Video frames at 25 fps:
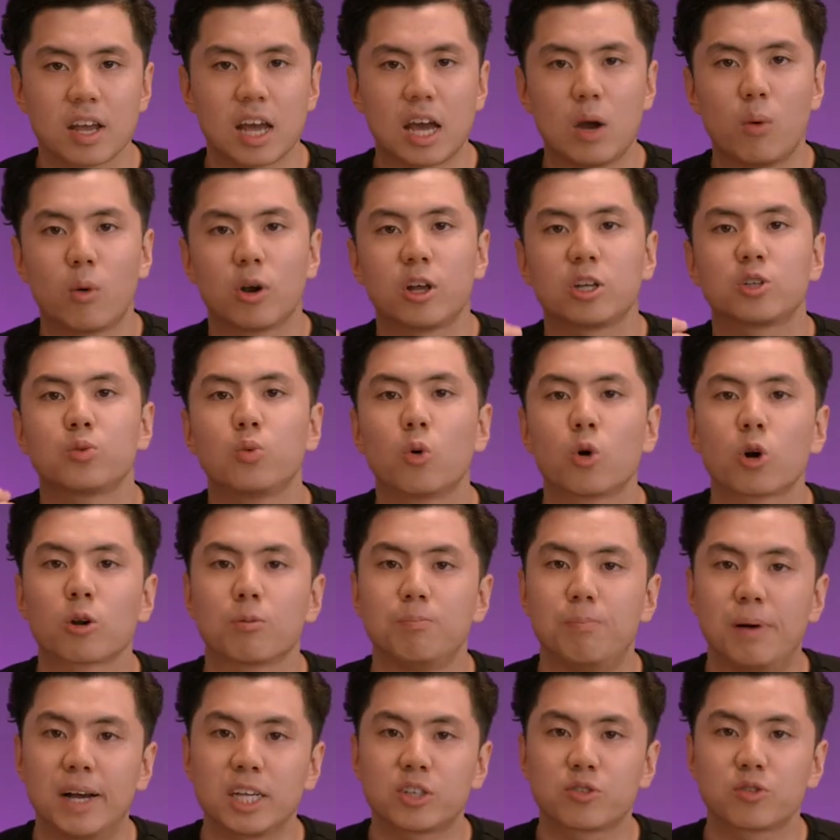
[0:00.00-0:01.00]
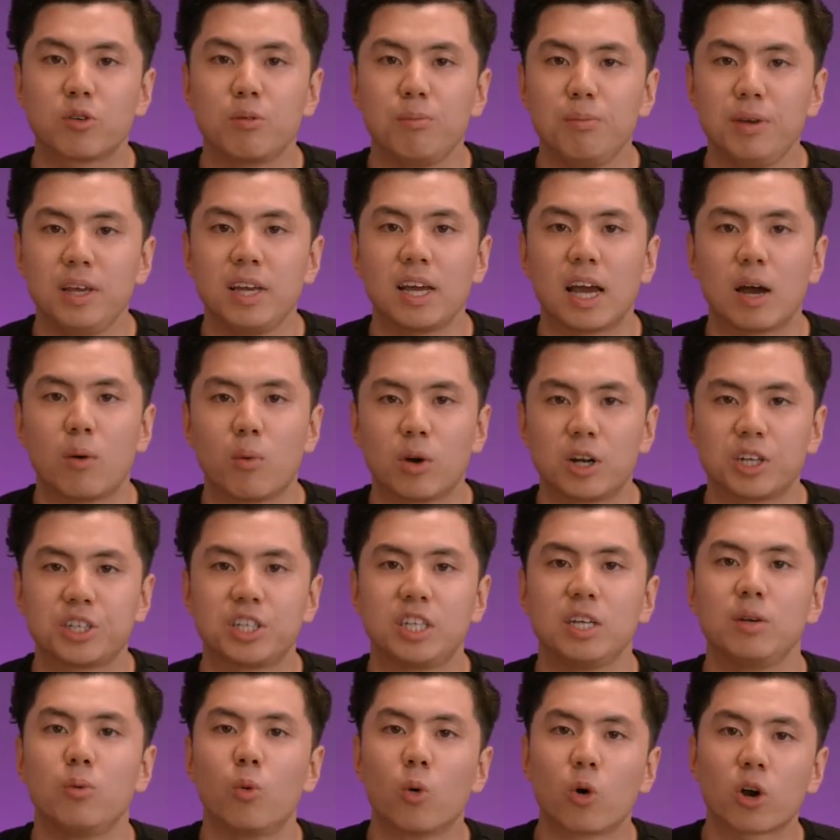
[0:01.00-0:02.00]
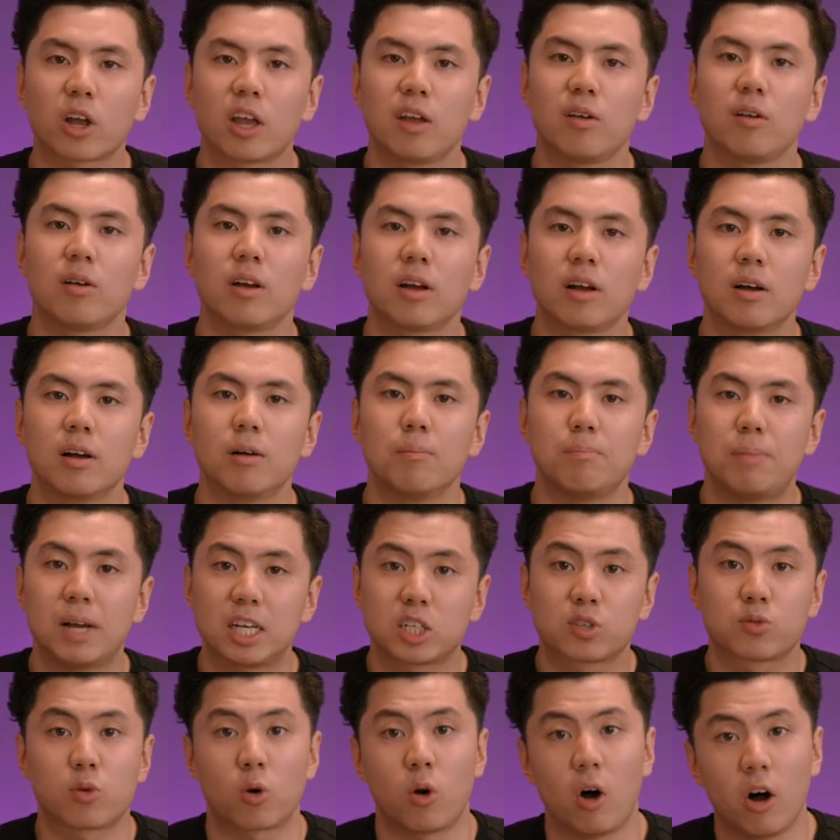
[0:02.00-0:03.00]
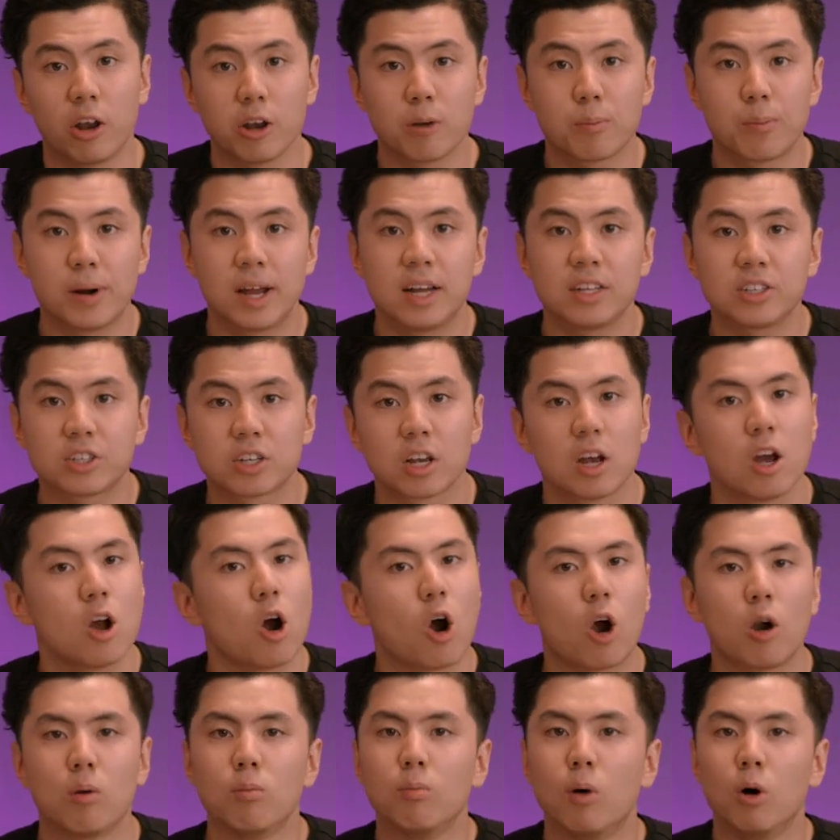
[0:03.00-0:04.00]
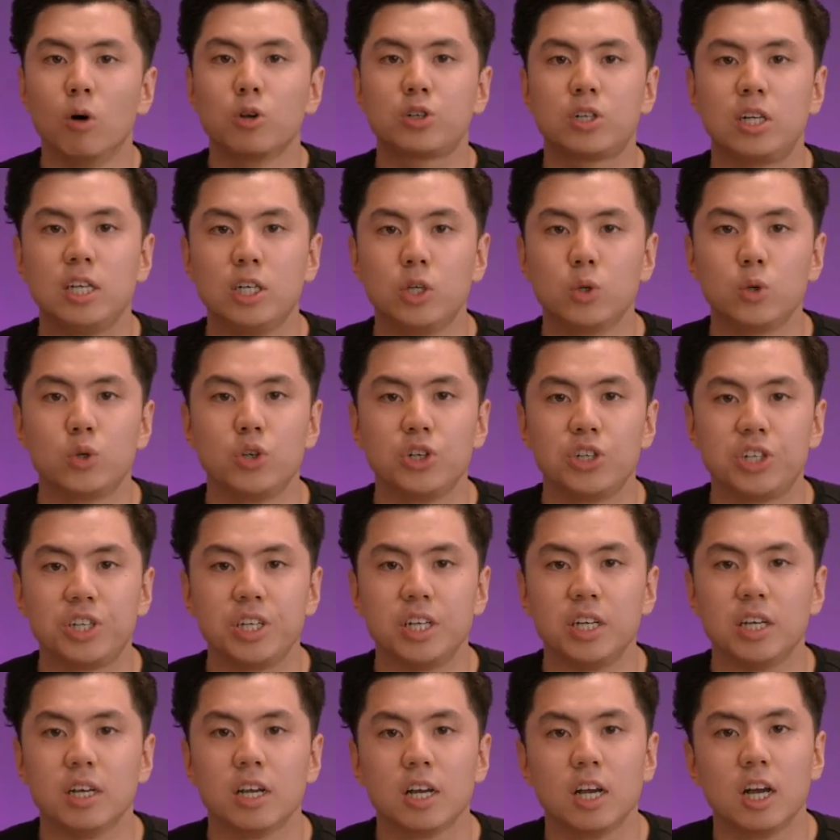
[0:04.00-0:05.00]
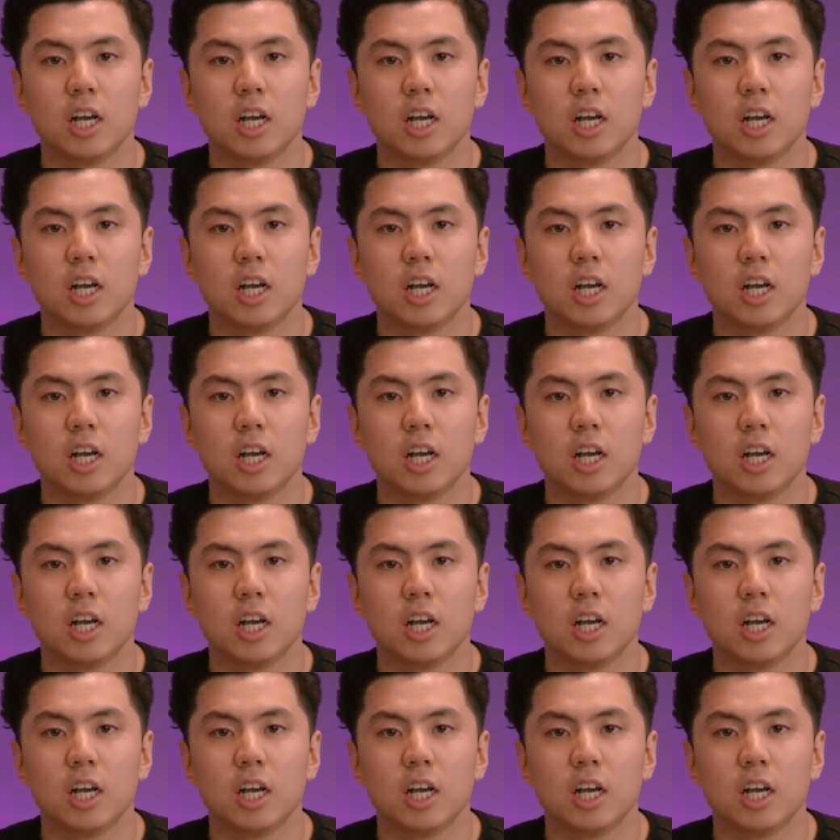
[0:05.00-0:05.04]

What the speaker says: And what has worked best for me and what I see working best for other brands are mostly UGC.